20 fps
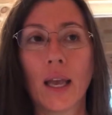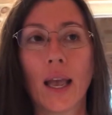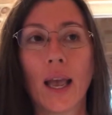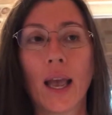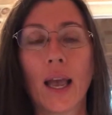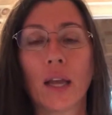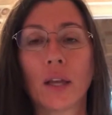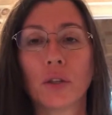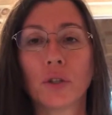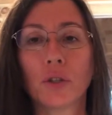
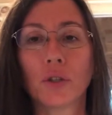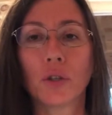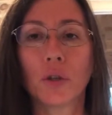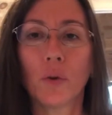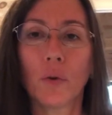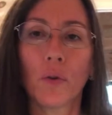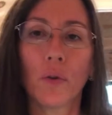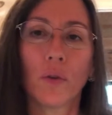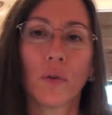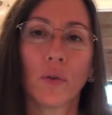and
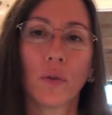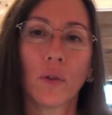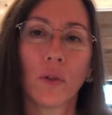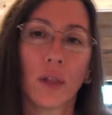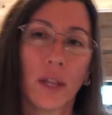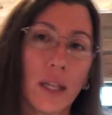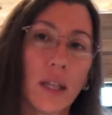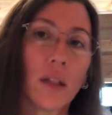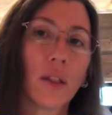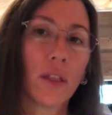do
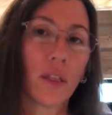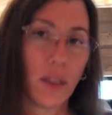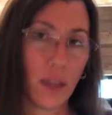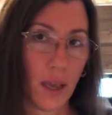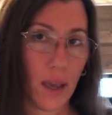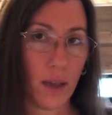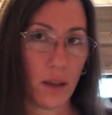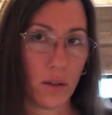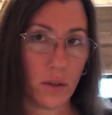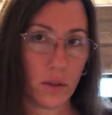little
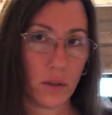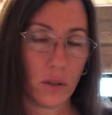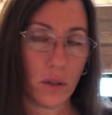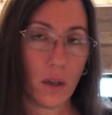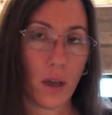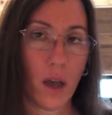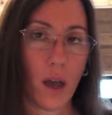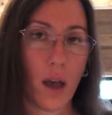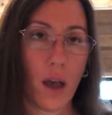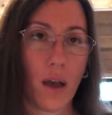things
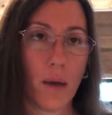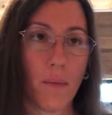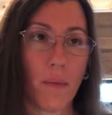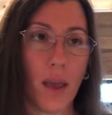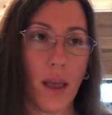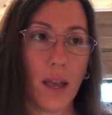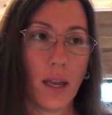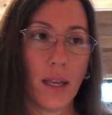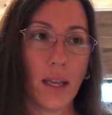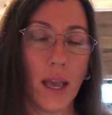um,
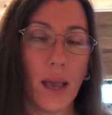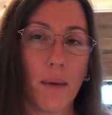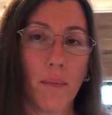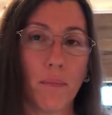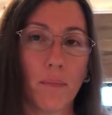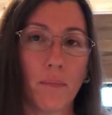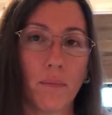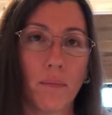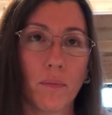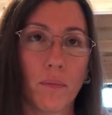and get
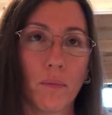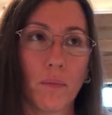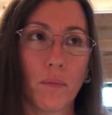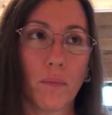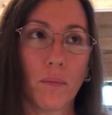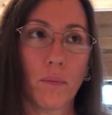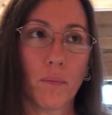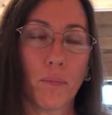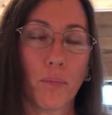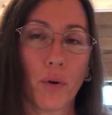
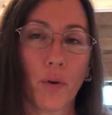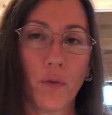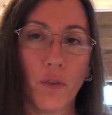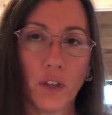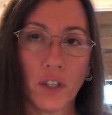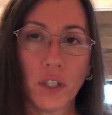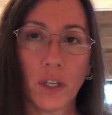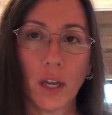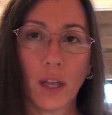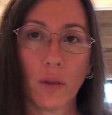
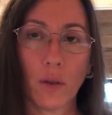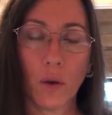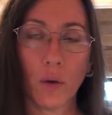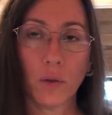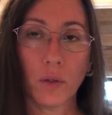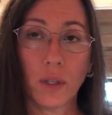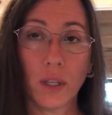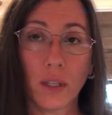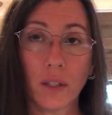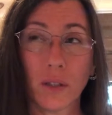proficient at
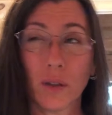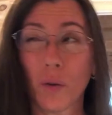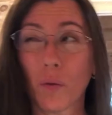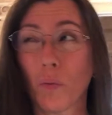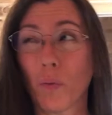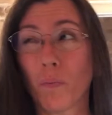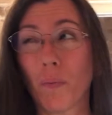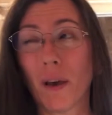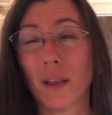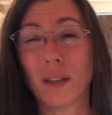those things. So
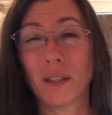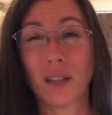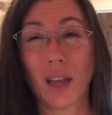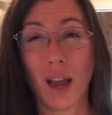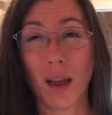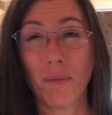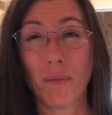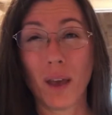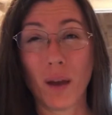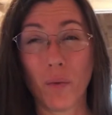by the
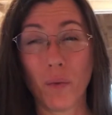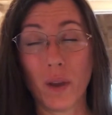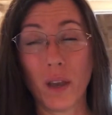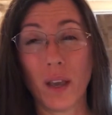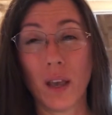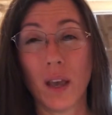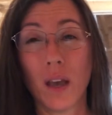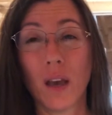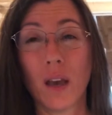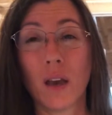time that we
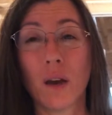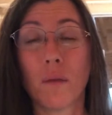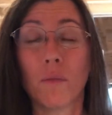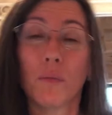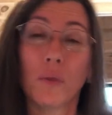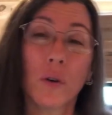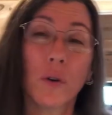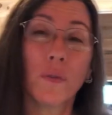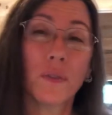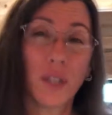
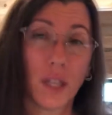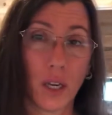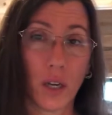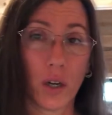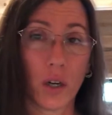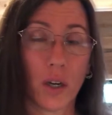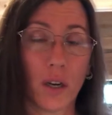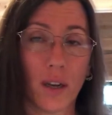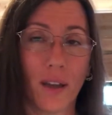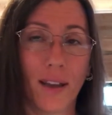moved here